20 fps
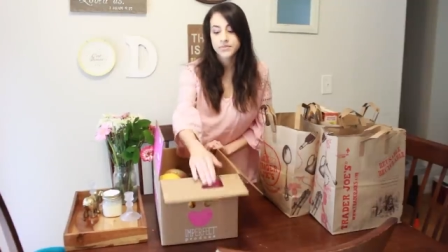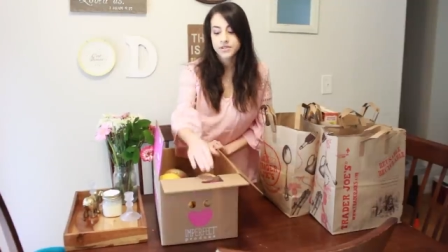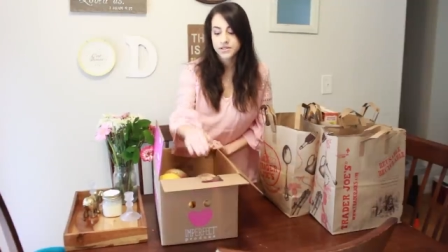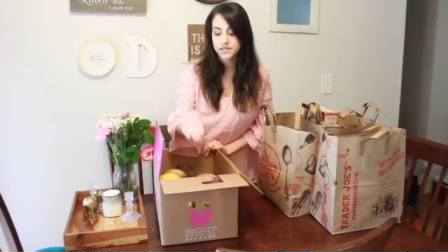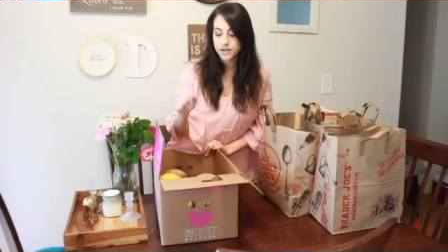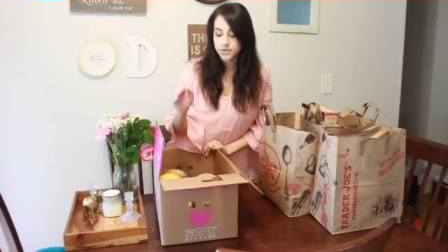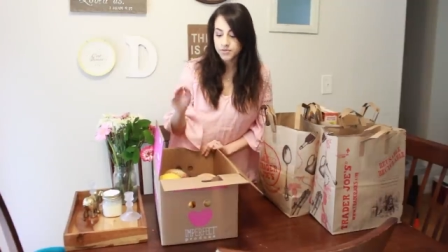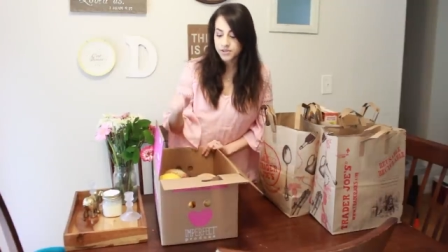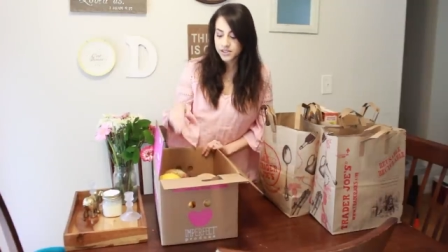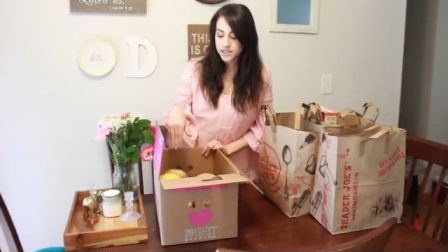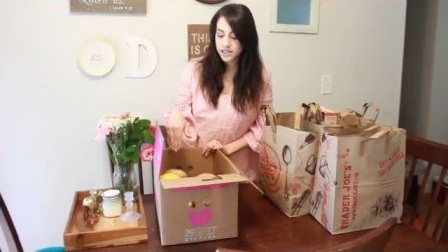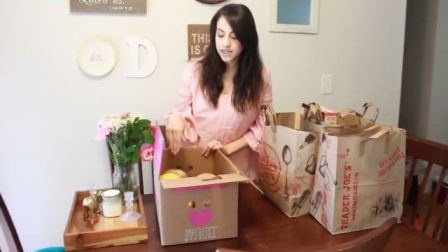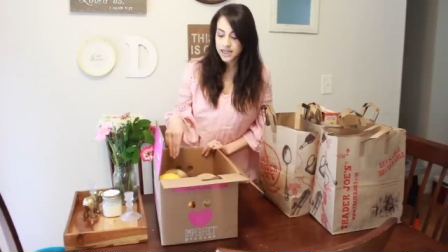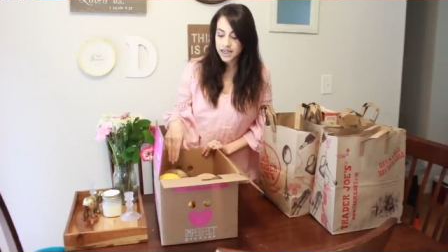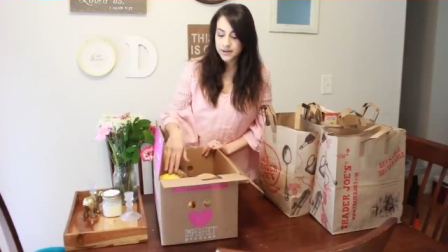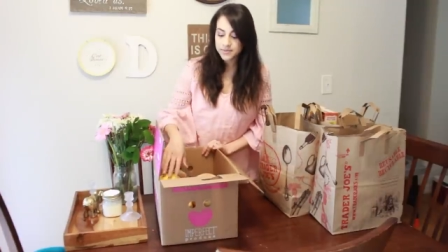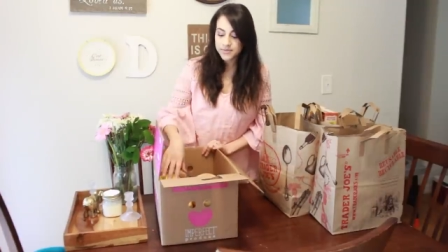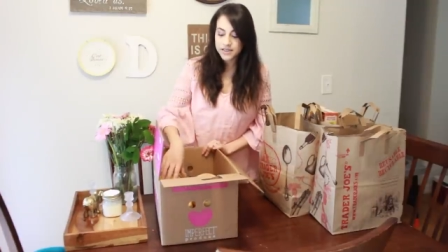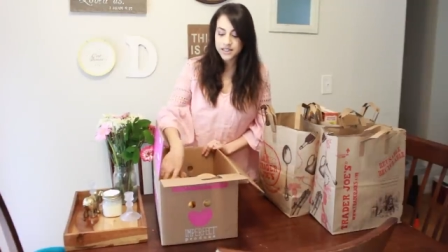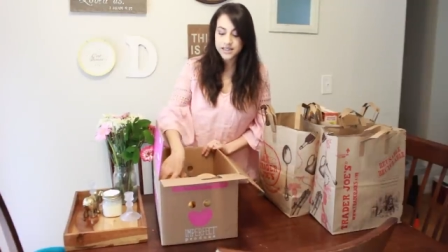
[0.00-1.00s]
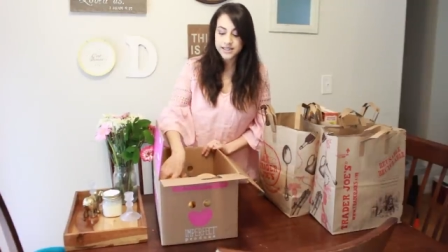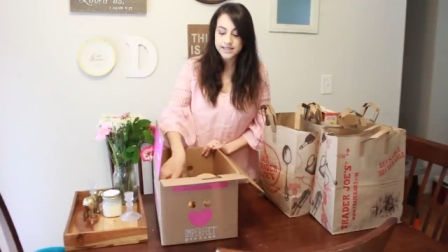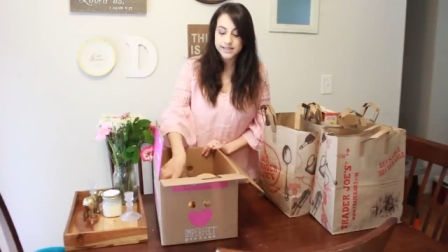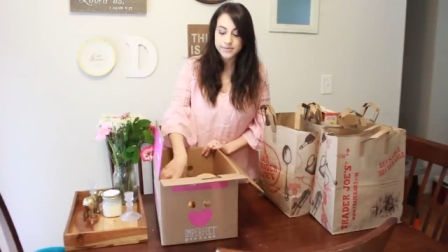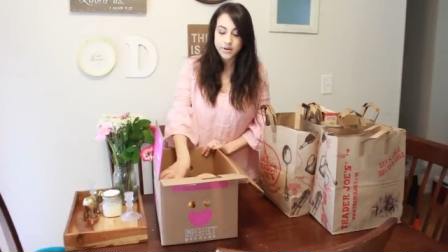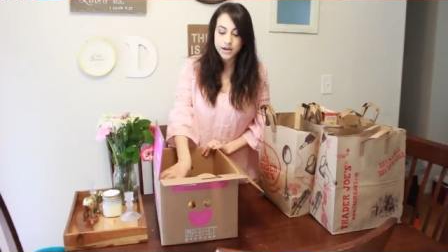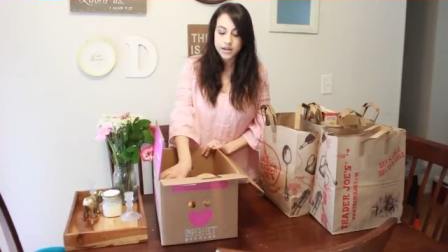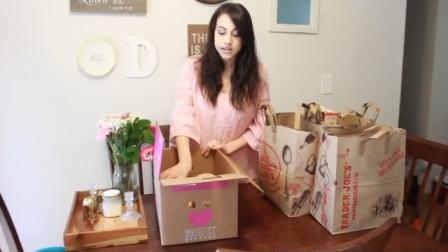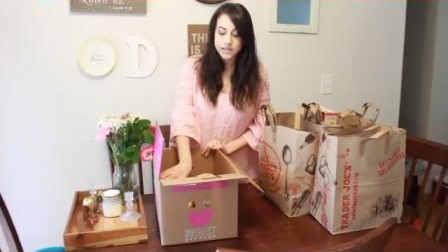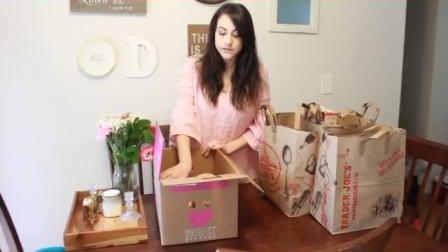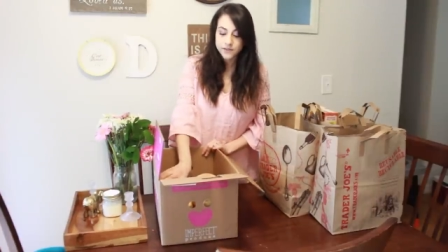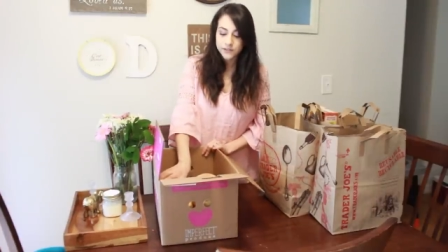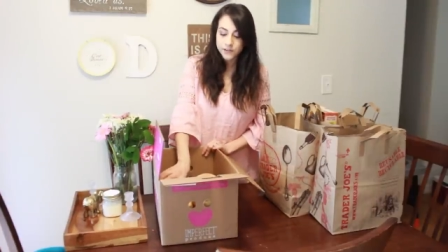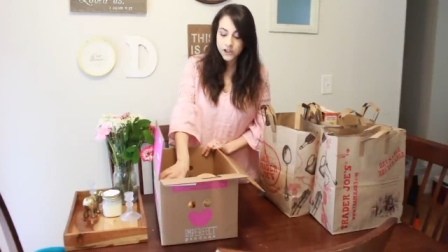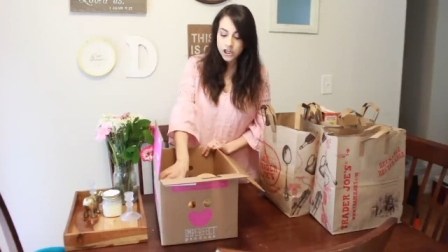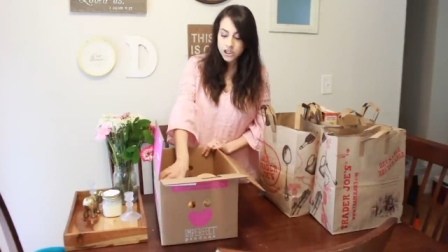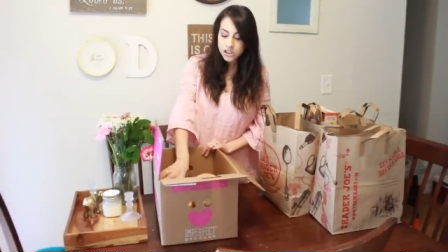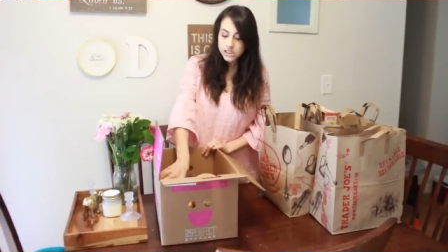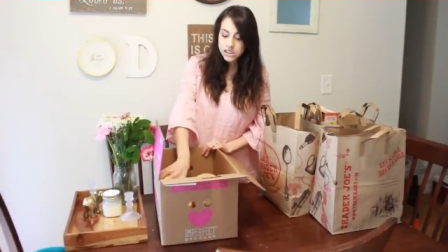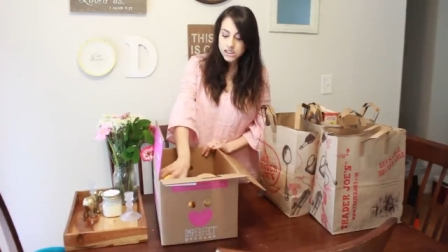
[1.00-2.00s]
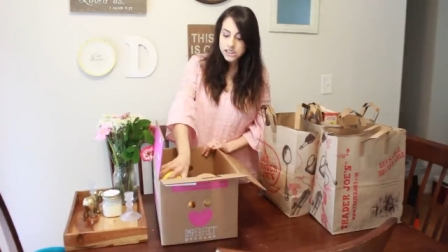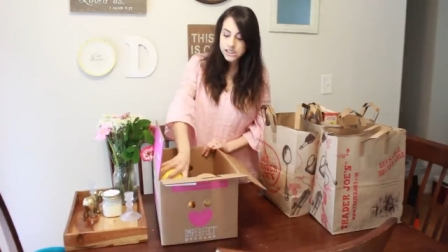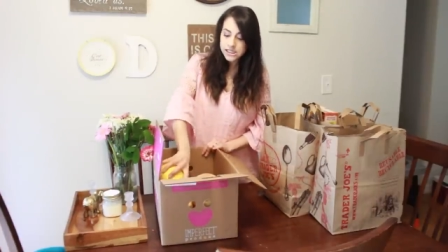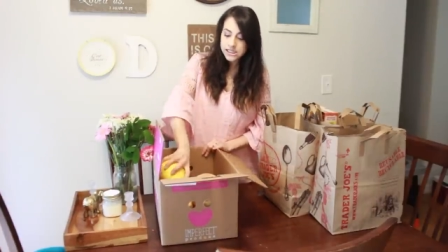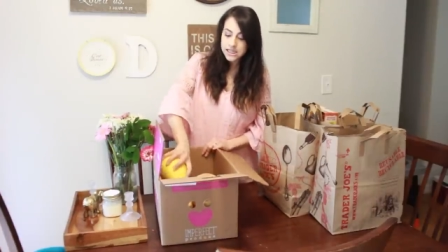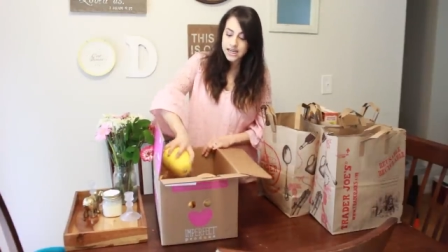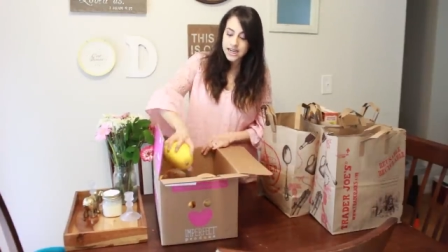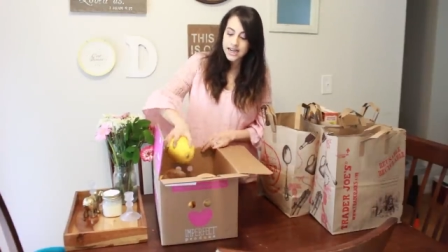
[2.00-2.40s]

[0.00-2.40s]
so I'm just gonna empty this box first